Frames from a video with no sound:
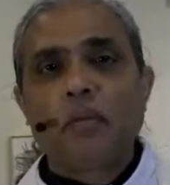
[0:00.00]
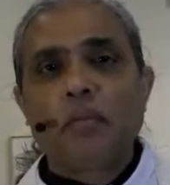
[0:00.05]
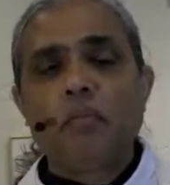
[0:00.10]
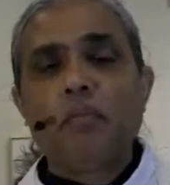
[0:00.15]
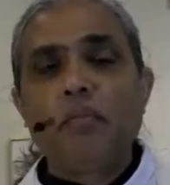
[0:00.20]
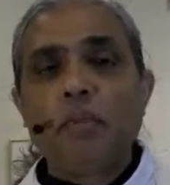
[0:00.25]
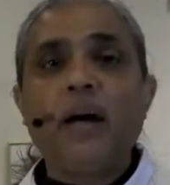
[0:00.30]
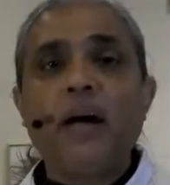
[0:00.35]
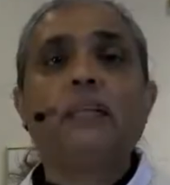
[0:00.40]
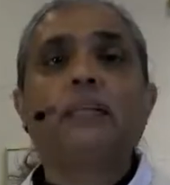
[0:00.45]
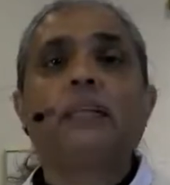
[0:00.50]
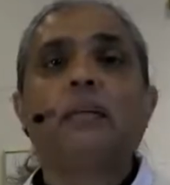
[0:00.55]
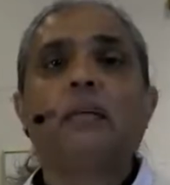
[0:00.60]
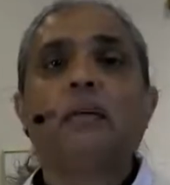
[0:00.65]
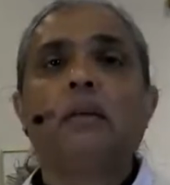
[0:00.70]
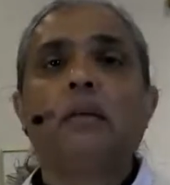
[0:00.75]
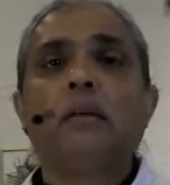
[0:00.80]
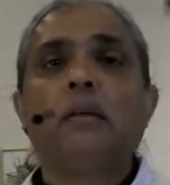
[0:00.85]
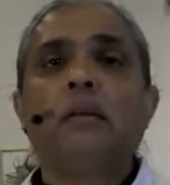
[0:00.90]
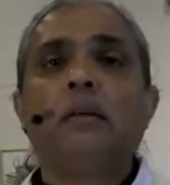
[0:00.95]
but
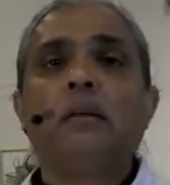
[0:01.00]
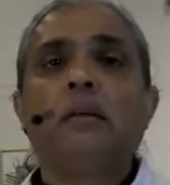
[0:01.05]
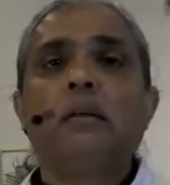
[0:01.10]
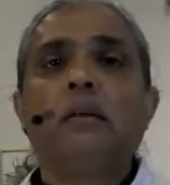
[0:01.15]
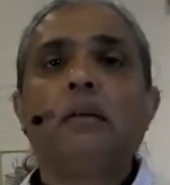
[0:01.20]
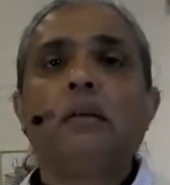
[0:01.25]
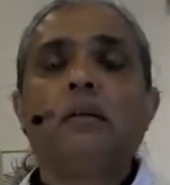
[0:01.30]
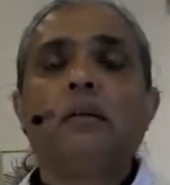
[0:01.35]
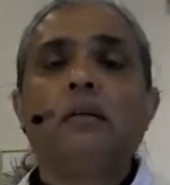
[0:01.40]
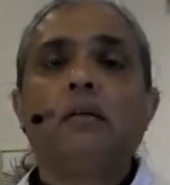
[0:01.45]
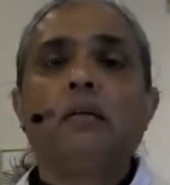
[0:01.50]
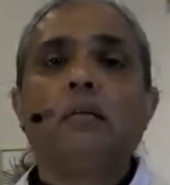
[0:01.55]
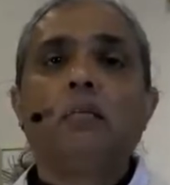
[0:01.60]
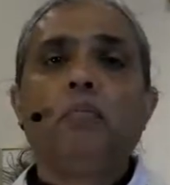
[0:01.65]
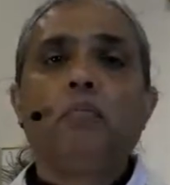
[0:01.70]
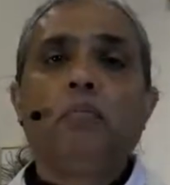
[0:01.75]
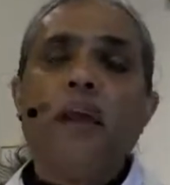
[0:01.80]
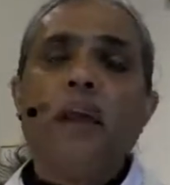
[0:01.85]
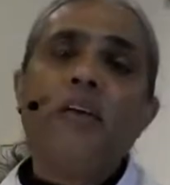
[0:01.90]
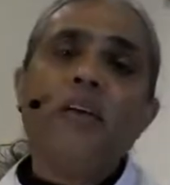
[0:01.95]

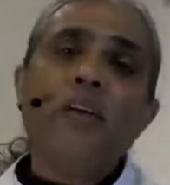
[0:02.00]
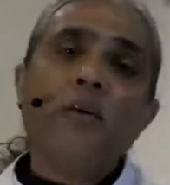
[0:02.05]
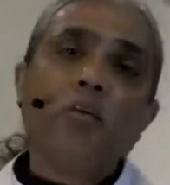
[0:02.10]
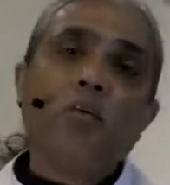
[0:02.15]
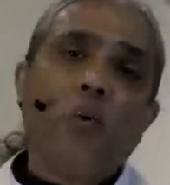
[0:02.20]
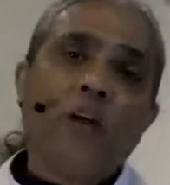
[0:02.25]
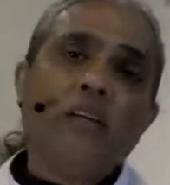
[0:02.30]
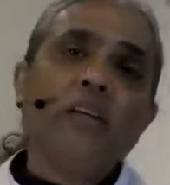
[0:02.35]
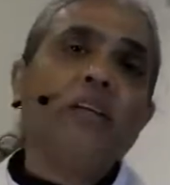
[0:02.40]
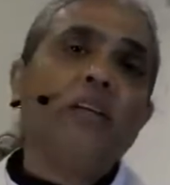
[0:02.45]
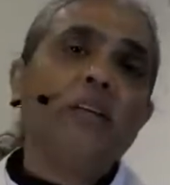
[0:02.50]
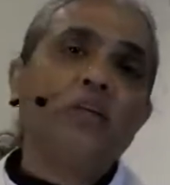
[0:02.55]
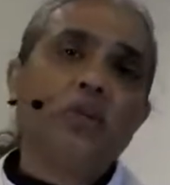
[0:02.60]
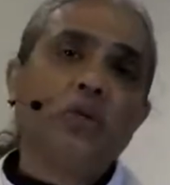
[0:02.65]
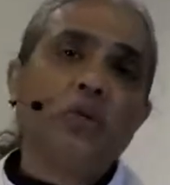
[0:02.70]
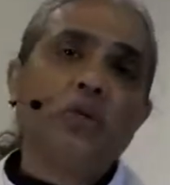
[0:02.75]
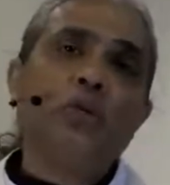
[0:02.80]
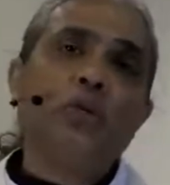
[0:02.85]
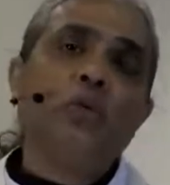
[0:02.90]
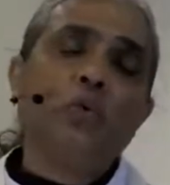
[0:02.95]
bearing
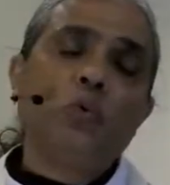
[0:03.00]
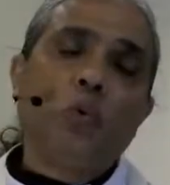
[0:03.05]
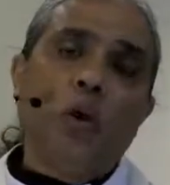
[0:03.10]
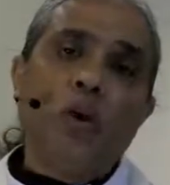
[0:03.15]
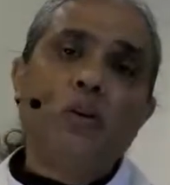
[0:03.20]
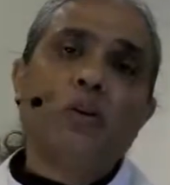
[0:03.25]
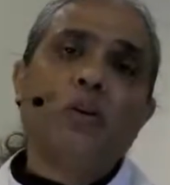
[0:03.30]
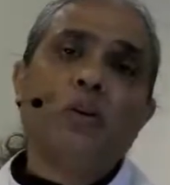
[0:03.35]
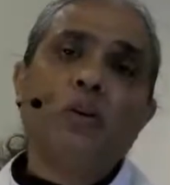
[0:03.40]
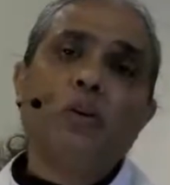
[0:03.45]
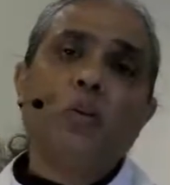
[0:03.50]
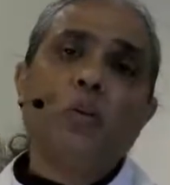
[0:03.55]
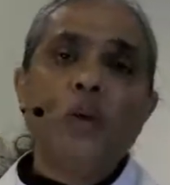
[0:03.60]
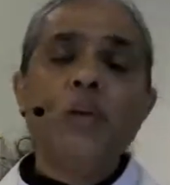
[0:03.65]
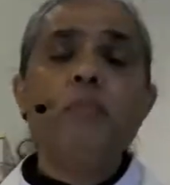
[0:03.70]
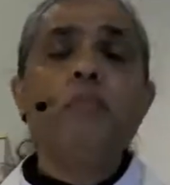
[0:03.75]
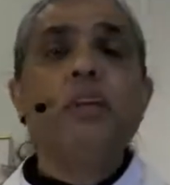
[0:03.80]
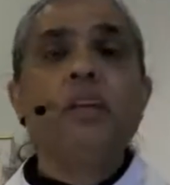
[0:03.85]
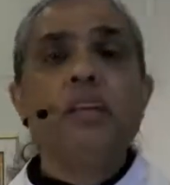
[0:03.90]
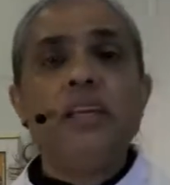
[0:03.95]
witness to what
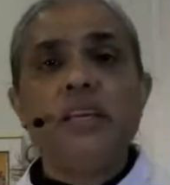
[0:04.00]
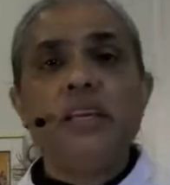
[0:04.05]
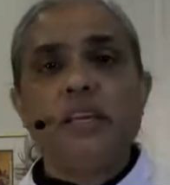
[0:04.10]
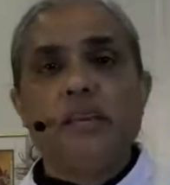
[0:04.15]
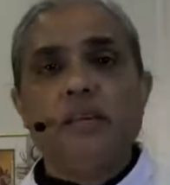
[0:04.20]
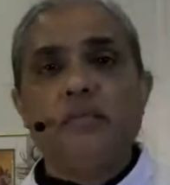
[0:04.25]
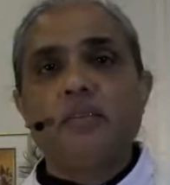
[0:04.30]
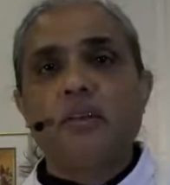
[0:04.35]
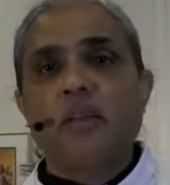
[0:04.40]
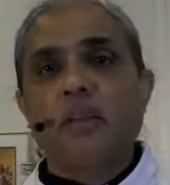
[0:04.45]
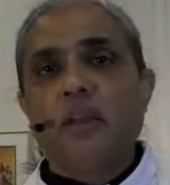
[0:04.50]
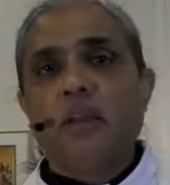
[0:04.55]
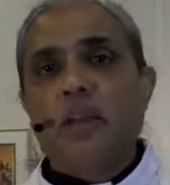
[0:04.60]
we believe